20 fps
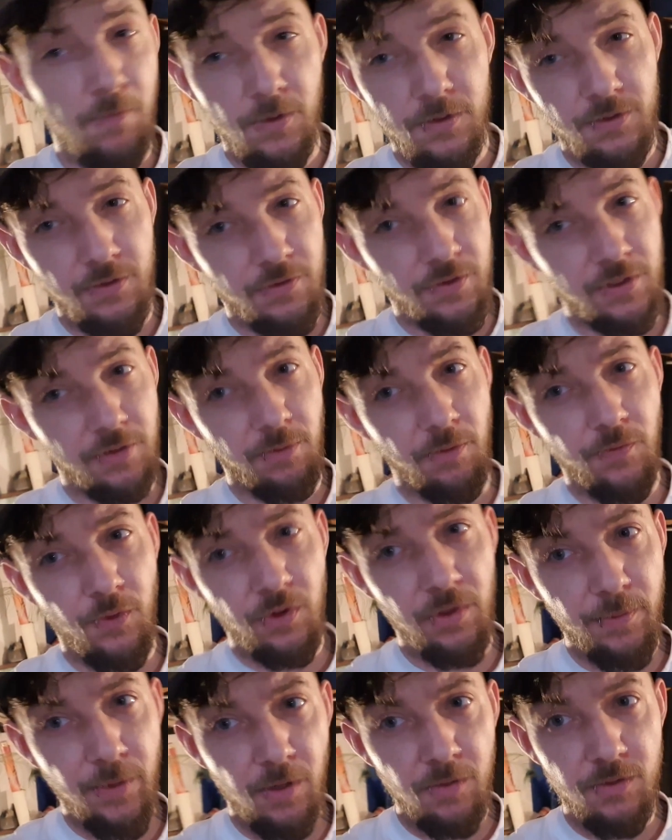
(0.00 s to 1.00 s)
and watch the things we've
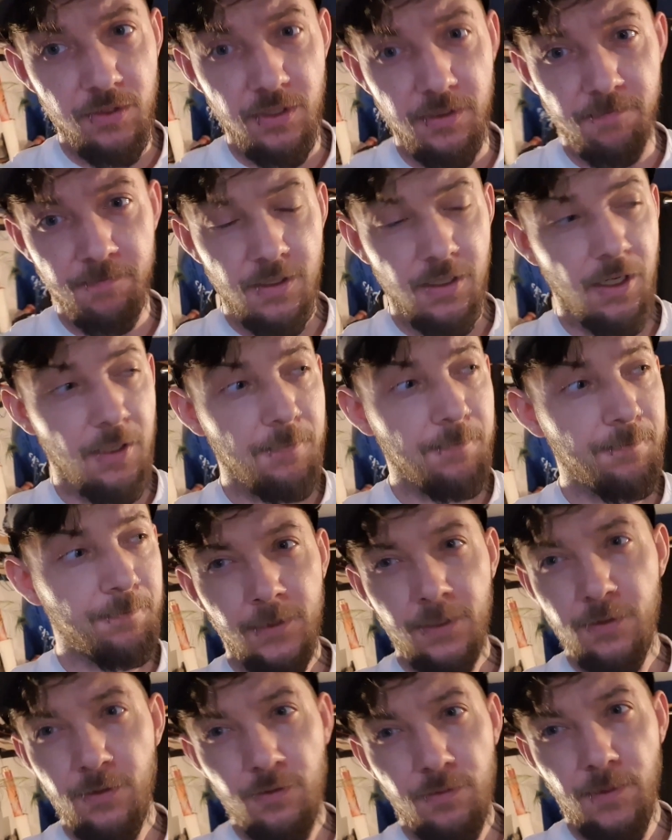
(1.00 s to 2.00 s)
already posted, so
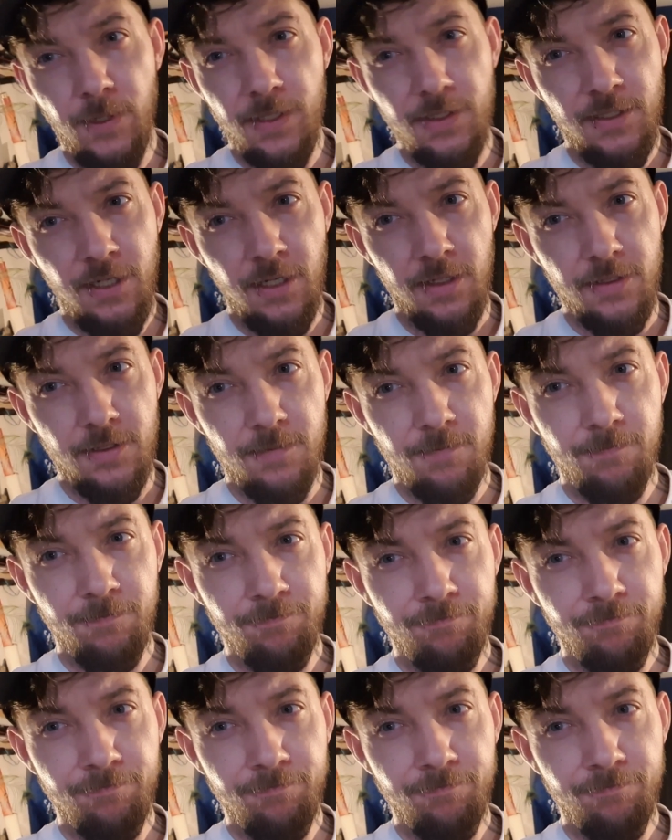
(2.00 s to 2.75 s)
it just makes sense.